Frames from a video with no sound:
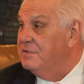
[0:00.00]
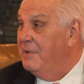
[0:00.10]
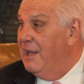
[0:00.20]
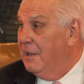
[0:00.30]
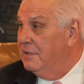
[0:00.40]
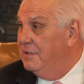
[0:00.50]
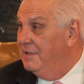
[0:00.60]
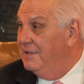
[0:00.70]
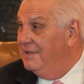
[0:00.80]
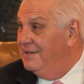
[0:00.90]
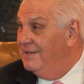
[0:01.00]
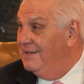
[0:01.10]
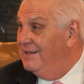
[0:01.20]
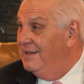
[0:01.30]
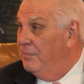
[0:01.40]
back
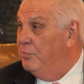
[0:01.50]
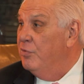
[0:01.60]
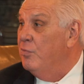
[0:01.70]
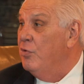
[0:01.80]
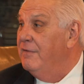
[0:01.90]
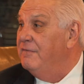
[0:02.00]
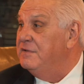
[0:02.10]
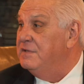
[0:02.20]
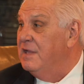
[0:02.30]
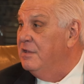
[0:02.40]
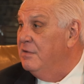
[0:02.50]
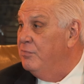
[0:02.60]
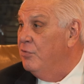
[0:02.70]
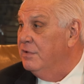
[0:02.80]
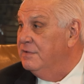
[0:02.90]
and put more emphasis on the
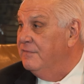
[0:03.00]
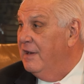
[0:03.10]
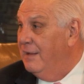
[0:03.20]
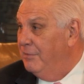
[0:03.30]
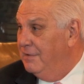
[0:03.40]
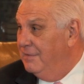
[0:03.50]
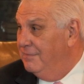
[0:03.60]
importance of NAMI.